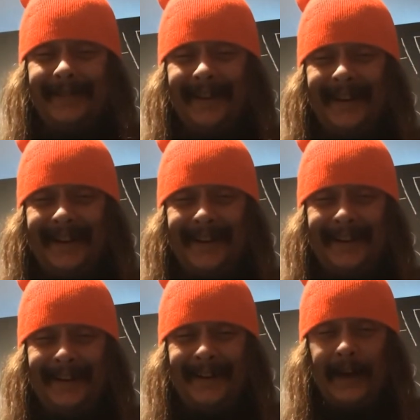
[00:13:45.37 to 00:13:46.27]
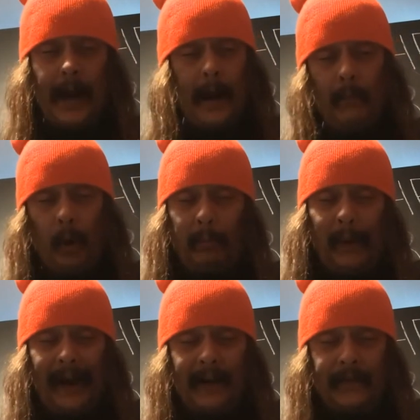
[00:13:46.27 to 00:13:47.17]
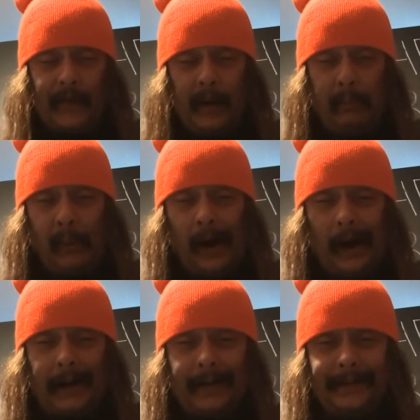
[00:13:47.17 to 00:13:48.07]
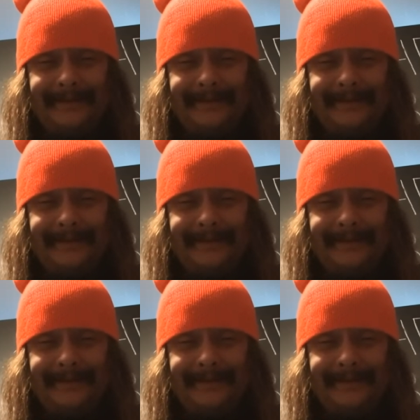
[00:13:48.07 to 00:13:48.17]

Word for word: eh? More bang for your buck.